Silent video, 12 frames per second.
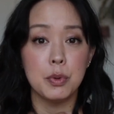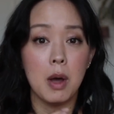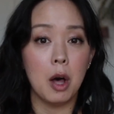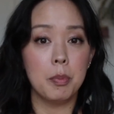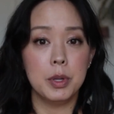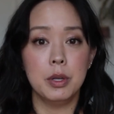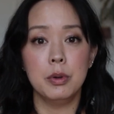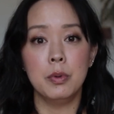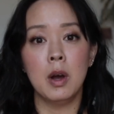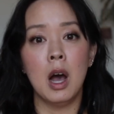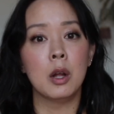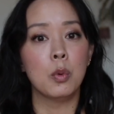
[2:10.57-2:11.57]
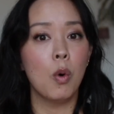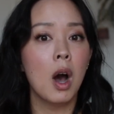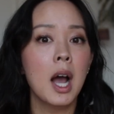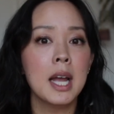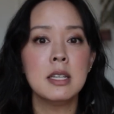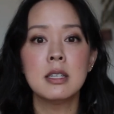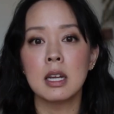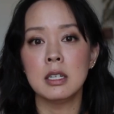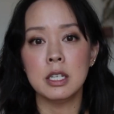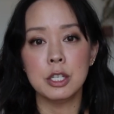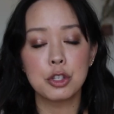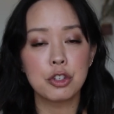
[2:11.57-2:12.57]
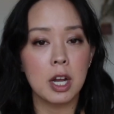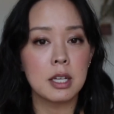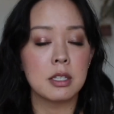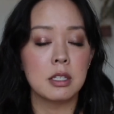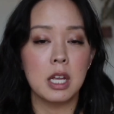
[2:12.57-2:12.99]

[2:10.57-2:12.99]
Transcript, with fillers: to help you unwind and de-stress